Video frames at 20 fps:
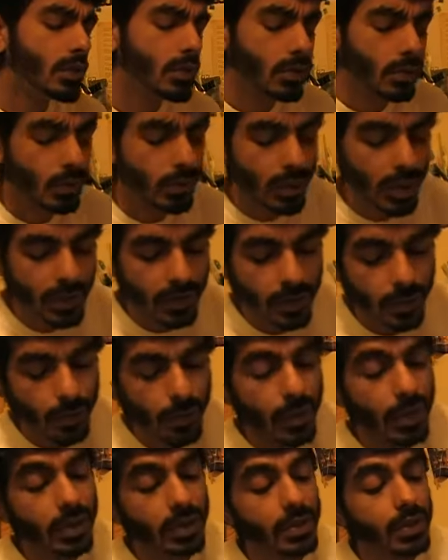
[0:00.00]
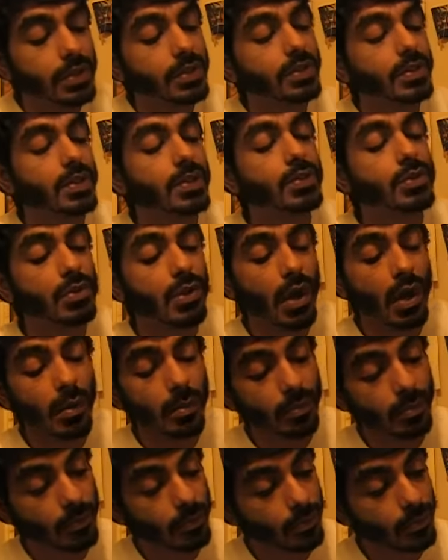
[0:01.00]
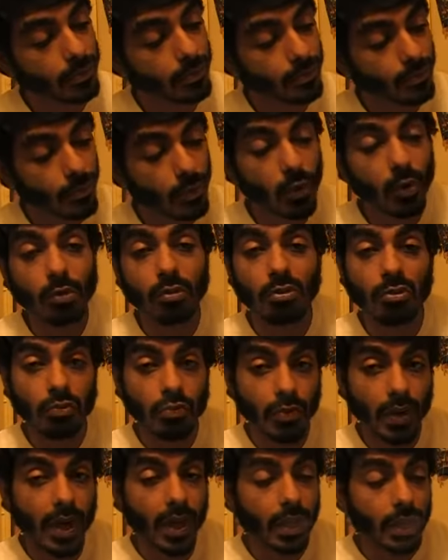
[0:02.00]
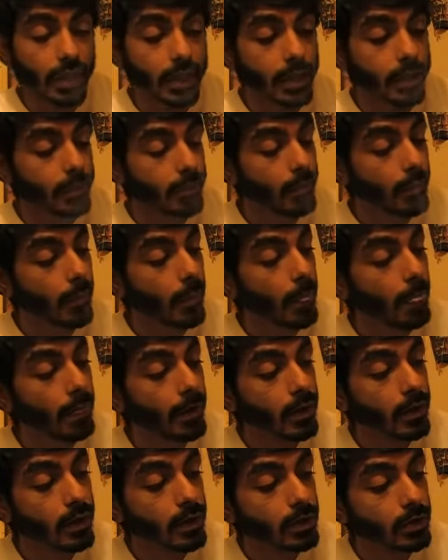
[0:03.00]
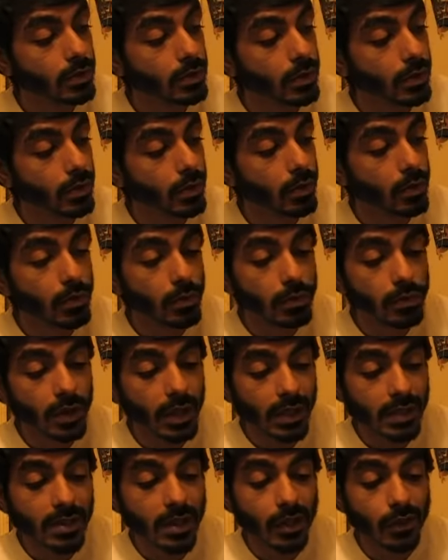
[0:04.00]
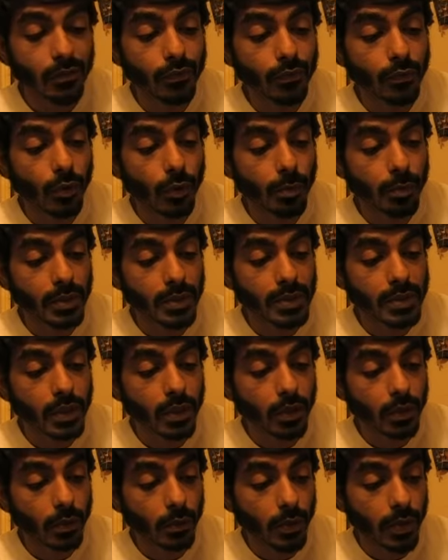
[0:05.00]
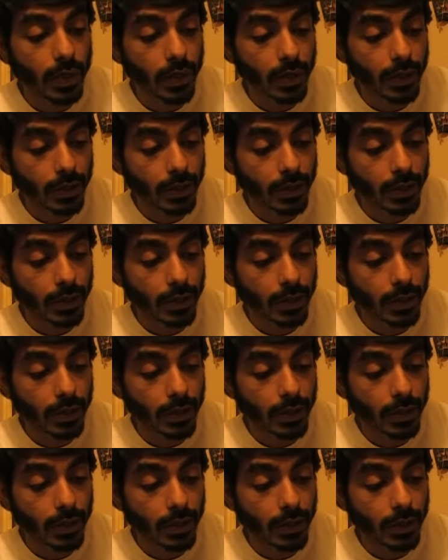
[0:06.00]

So that's a pretty decent drop or a rally. So that's like 4% away.